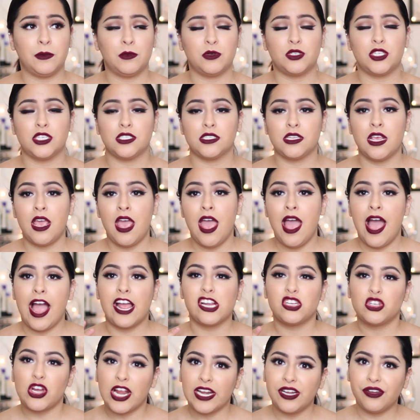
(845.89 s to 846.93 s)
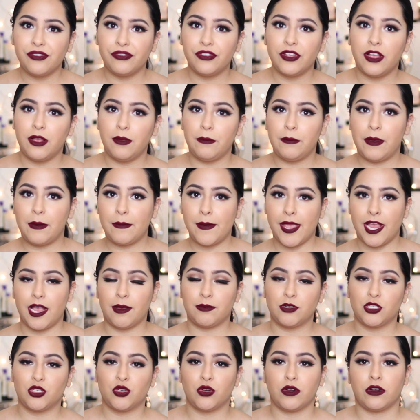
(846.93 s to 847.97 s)
It was just, I tried to film a
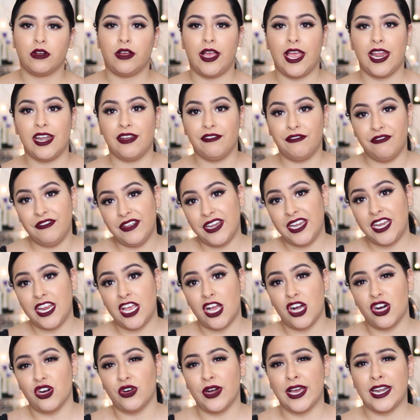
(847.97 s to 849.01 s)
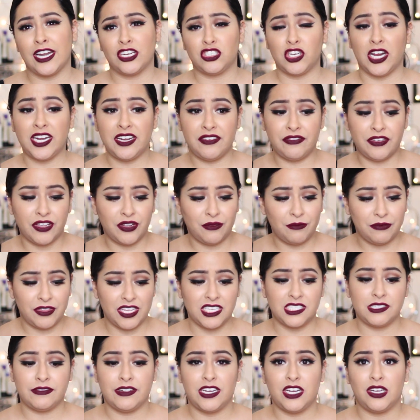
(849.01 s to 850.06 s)
makeup tutorial and a video, and I tried to film
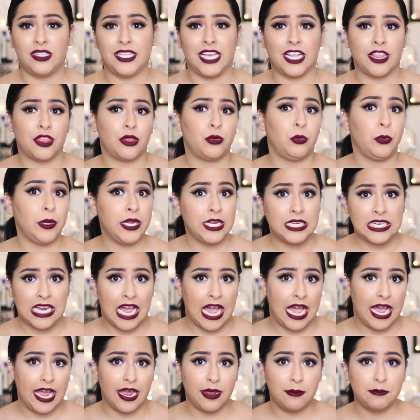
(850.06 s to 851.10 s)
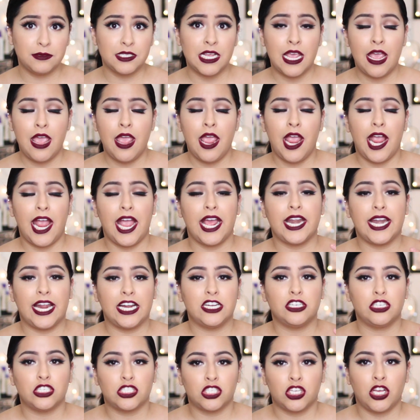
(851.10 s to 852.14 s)
this video like three times, and
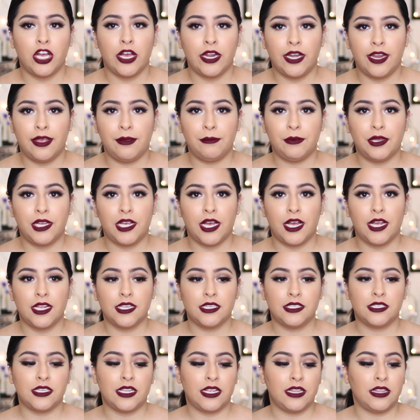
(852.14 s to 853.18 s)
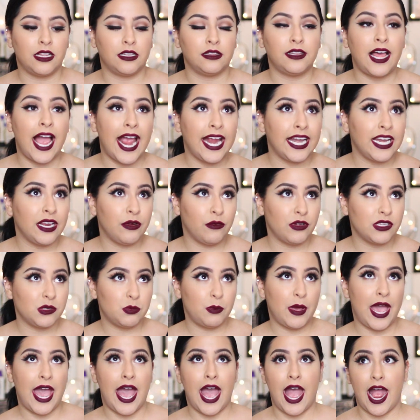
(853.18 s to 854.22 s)
I just couldn't because the lighting
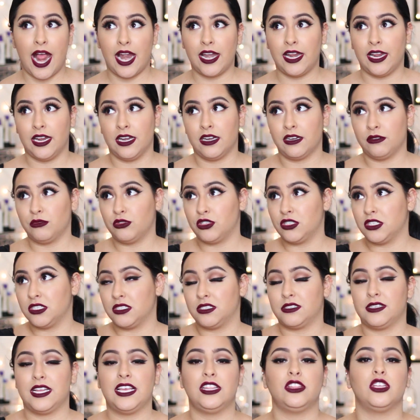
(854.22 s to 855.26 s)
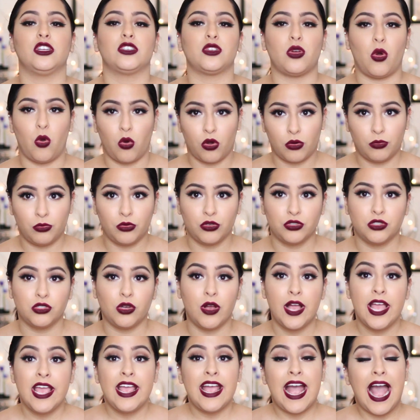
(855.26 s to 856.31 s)
was bad, and it was just, it looked horrible.
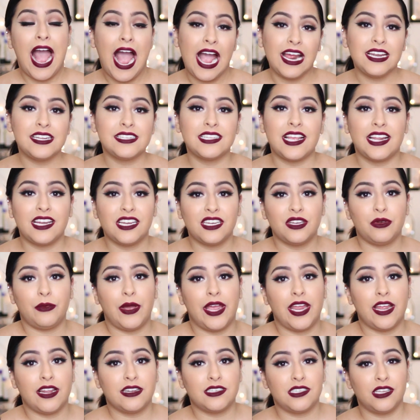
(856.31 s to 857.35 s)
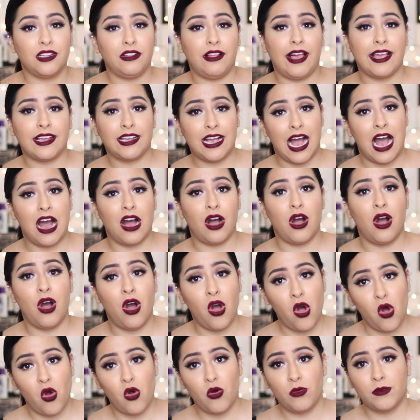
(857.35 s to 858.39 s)
So I decided to wait until I got
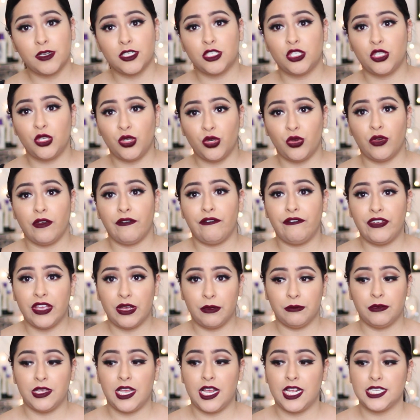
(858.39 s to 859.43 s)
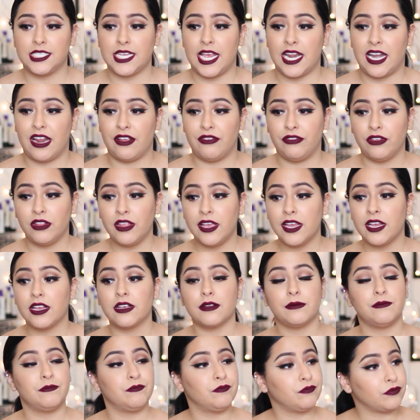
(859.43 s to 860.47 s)
home to film this, and I feel
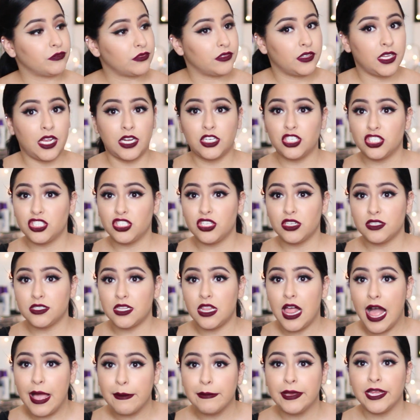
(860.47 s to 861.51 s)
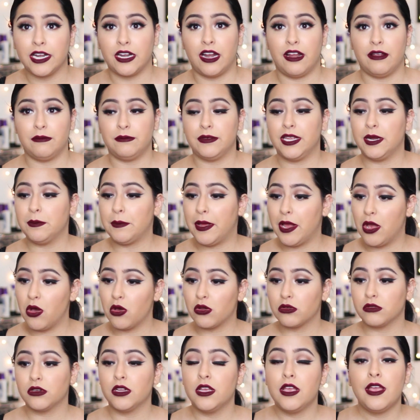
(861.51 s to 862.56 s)
like it just looks a lot better. I'm in my
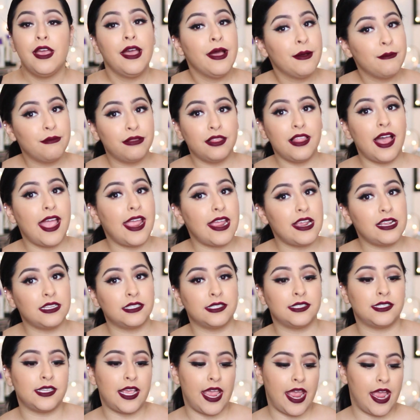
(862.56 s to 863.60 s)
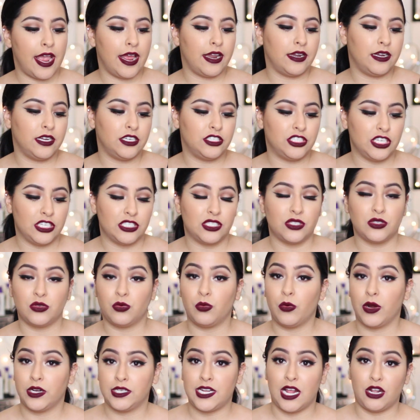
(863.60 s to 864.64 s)
own place, and it
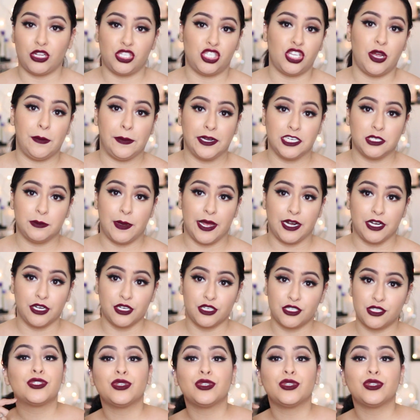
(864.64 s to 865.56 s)
just worked out so much better.